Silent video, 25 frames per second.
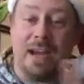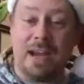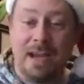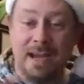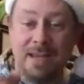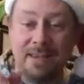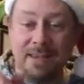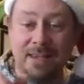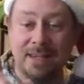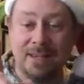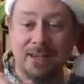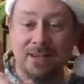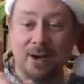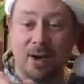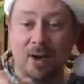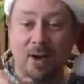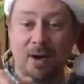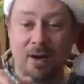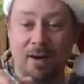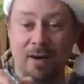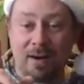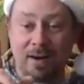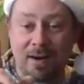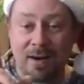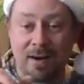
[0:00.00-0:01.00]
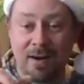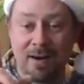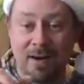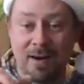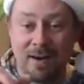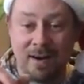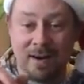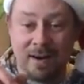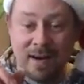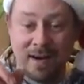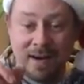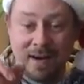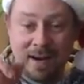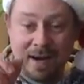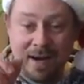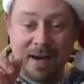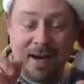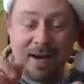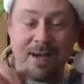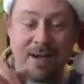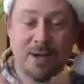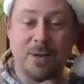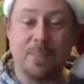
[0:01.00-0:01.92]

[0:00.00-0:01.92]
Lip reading: in the dark in your